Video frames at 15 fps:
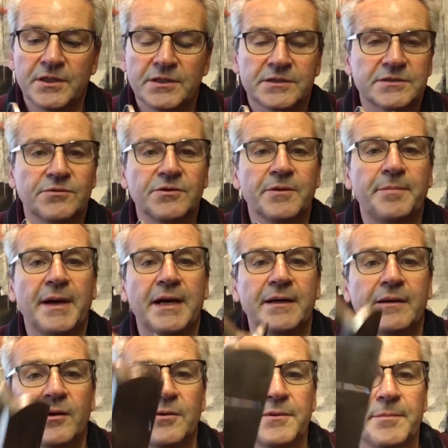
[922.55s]
So on the
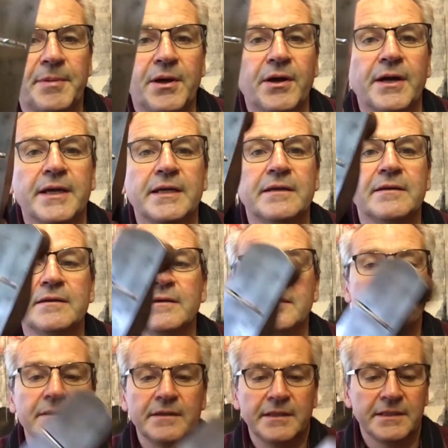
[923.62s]
pine,
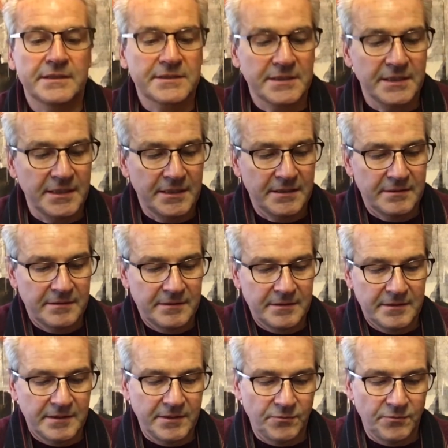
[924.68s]
it